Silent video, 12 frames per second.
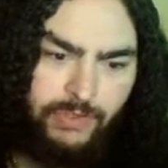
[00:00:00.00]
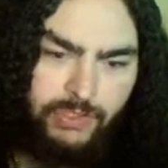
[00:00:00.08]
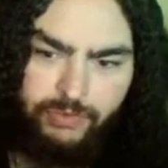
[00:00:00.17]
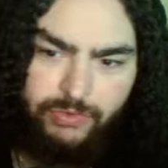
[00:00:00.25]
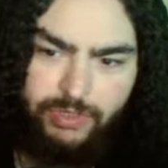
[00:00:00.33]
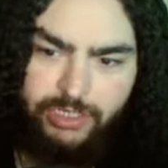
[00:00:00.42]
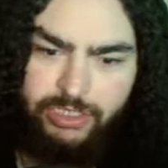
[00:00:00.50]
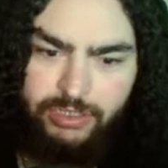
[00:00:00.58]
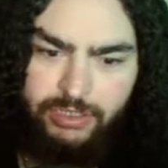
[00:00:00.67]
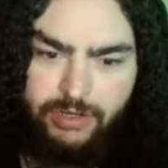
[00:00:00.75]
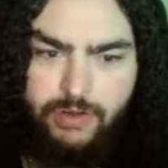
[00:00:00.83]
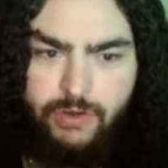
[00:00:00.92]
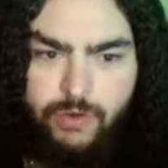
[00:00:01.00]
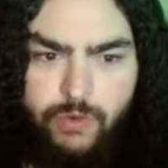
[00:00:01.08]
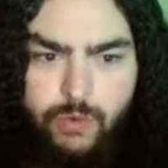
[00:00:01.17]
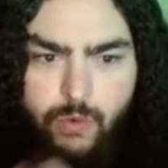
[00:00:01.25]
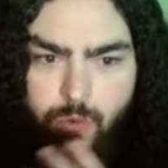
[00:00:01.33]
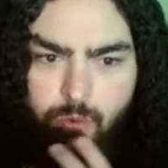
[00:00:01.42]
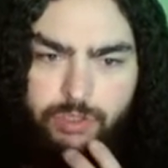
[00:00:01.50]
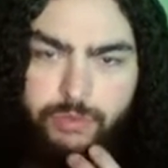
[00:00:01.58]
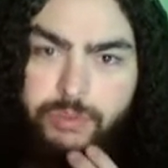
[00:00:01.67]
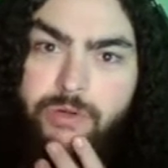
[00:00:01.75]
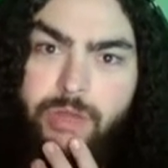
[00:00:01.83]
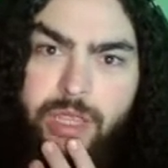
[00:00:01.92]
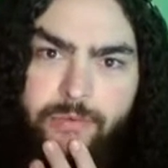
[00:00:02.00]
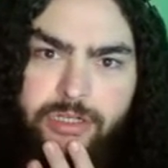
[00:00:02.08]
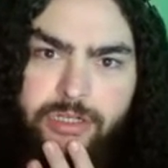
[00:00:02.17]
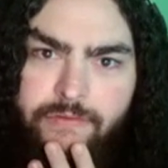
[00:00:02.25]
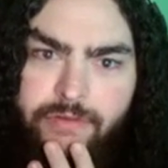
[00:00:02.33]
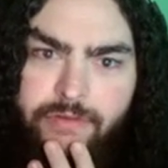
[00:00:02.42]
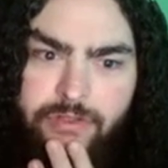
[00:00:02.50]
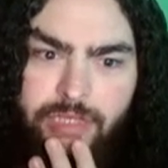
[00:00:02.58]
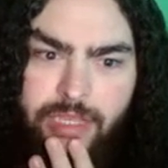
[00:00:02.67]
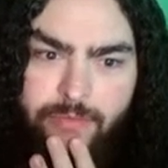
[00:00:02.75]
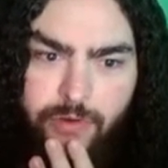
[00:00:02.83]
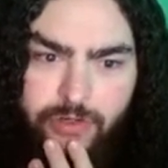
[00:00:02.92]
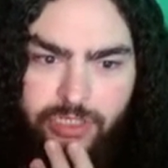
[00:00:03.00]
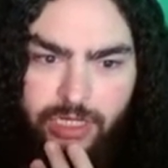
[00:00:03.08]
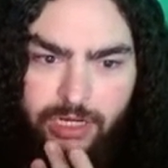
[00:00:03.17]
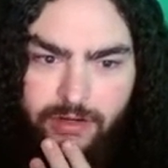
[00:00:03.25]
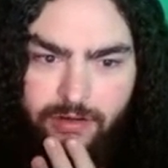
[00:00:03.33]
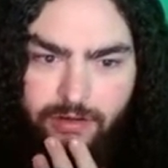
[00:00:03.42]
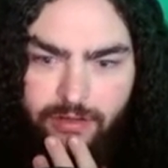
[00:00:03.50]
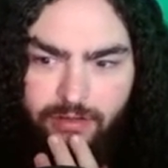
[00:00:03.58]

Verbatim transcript: Switch? Ooh, should we do Hitmonchan versus Hitmonchan?